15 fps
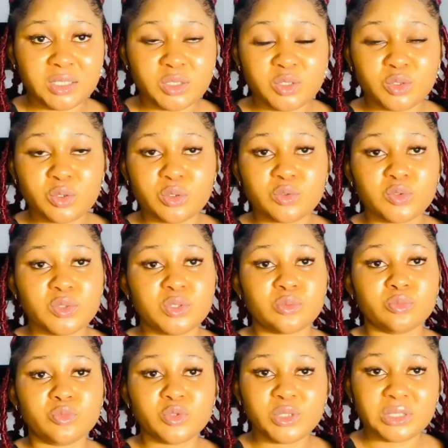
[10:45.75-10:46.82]
it is going to
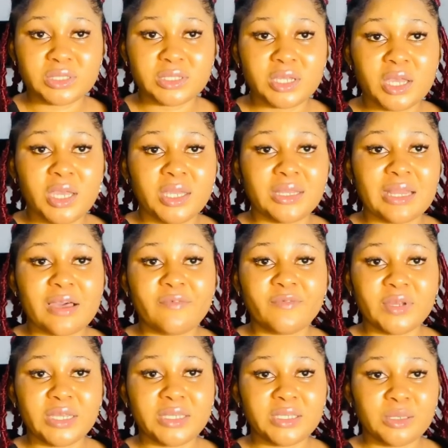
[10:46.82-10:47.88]
smoothen that
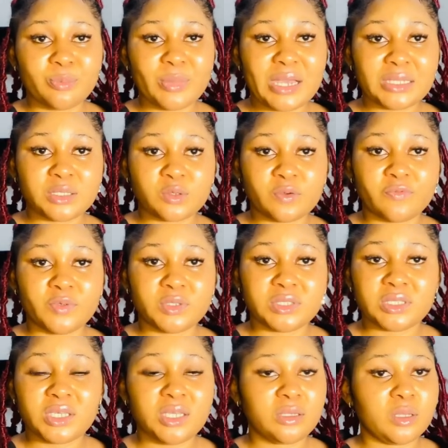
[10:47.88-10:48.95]
flaky part of your
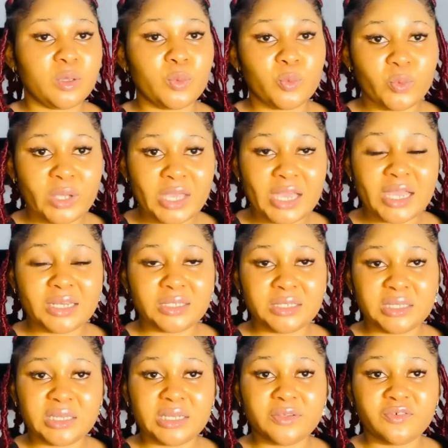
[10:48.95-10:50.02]
skin away
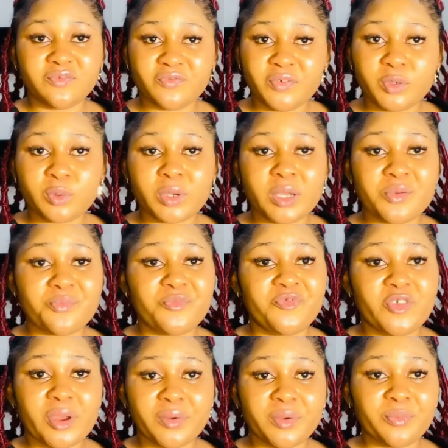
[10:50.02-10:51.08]
and reveal a
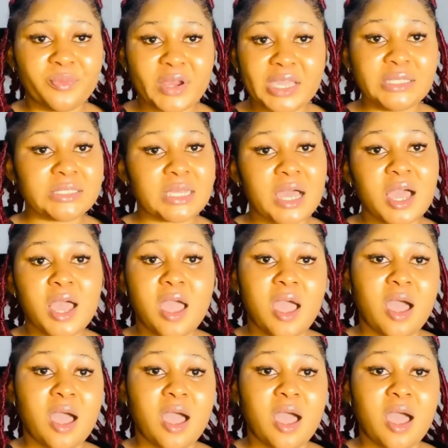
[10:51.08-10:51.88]
very brighter